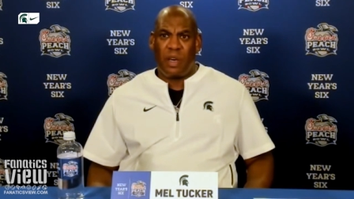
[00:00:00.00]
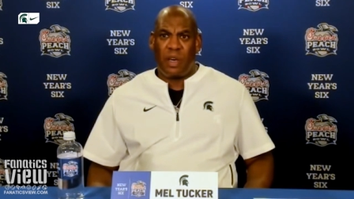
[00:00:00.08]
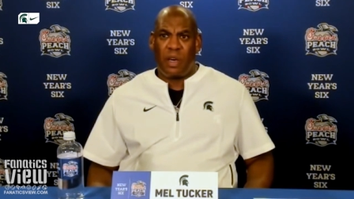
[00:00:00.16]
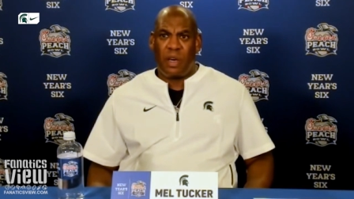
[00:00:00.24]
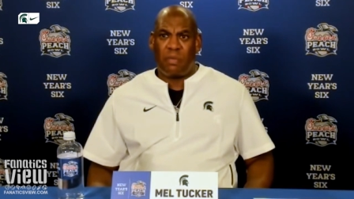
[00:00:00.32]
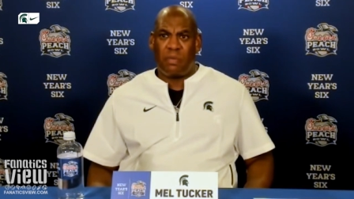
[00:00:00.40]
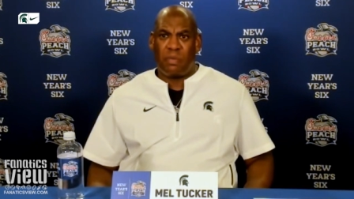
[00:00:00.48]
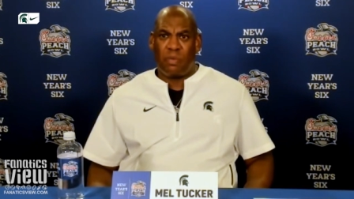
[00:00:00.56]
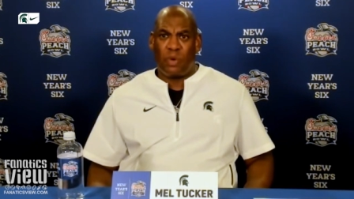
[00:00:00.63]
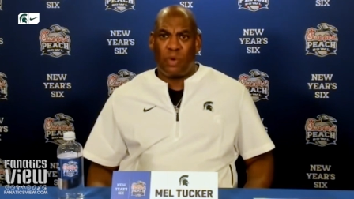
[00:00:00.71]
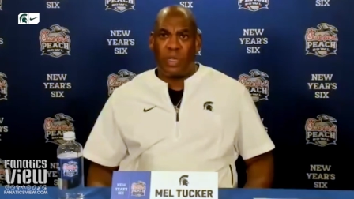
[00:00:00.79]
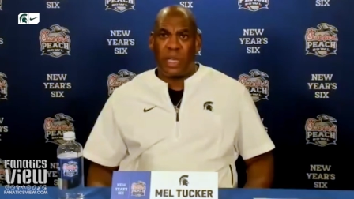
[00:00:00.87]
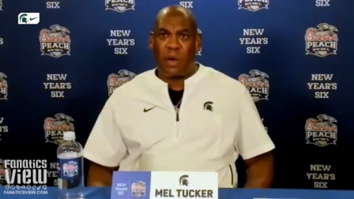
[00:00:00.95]
Um,
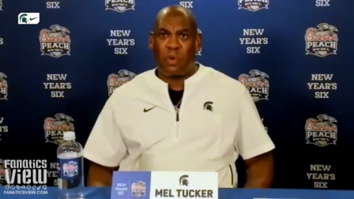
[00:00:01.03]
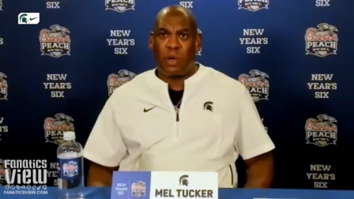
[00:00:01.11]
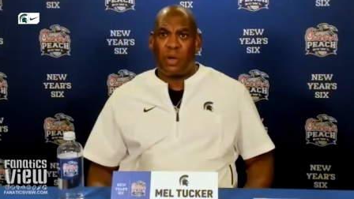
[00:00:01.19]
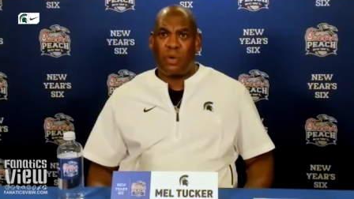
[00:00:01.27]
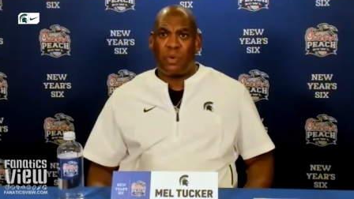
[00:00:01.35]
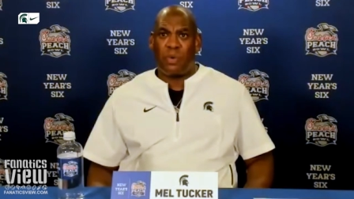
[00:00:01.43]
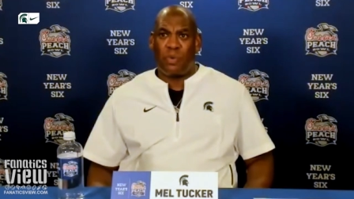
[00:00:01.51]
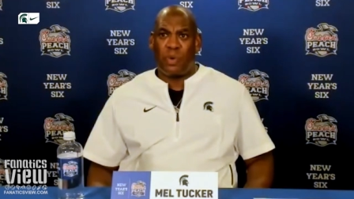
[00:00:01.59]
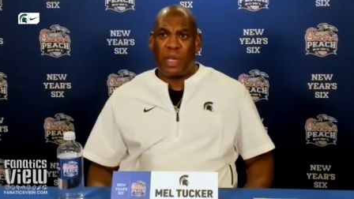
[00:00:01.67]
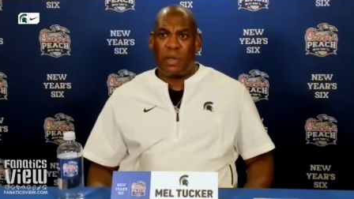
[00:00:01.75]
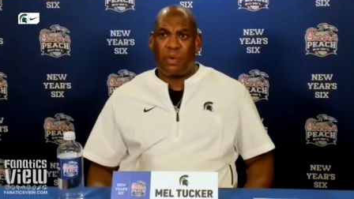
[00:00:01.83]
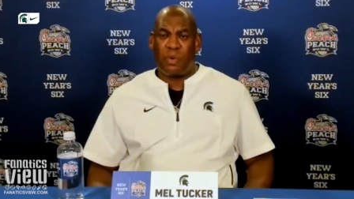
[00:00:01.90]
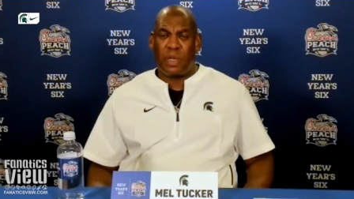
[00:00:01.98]
we're not where
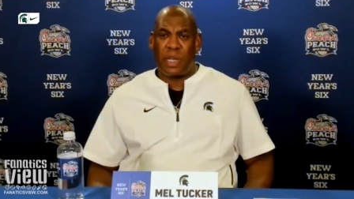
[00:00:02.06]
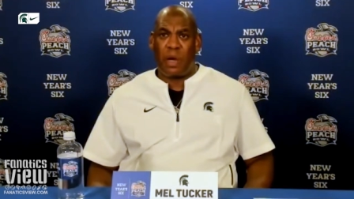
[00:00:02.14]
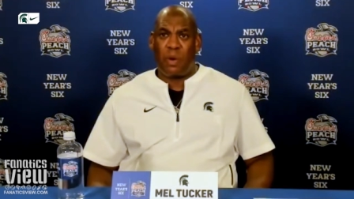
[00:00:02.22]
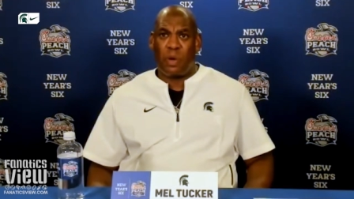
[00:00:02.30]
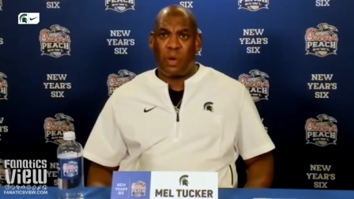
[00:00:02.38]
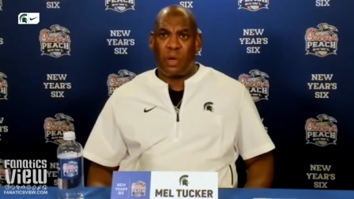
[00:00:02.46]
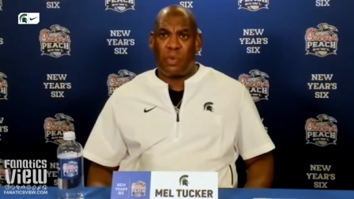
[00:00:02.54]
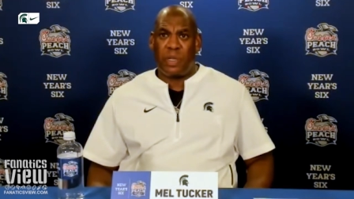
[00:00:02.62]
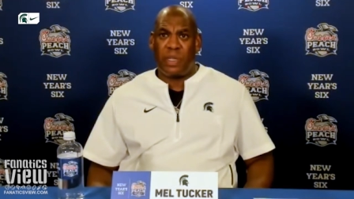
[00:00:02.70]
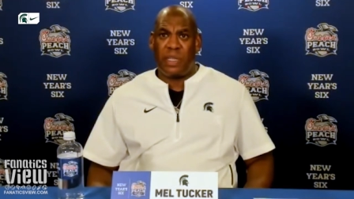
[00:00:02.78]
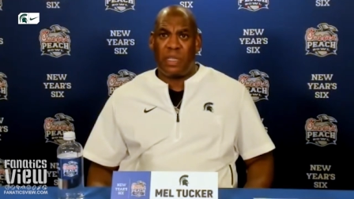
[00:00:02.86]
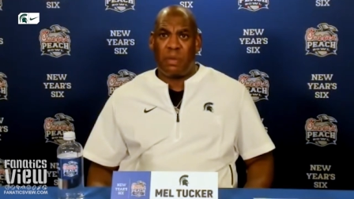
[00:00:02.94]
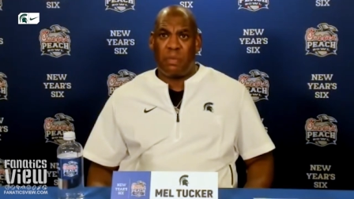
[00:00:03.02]
we, we're not where we
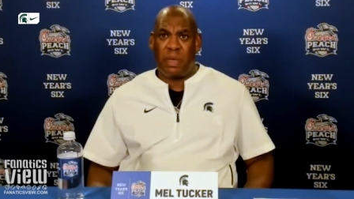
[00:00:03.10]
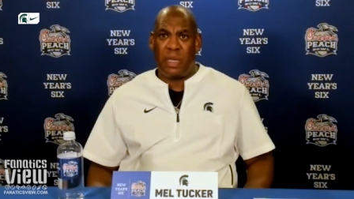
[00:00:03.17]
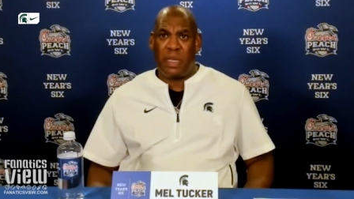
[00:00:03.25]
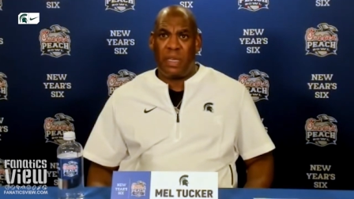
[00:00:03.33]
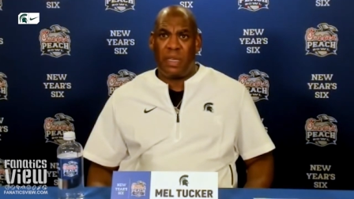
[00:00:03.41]
need to be,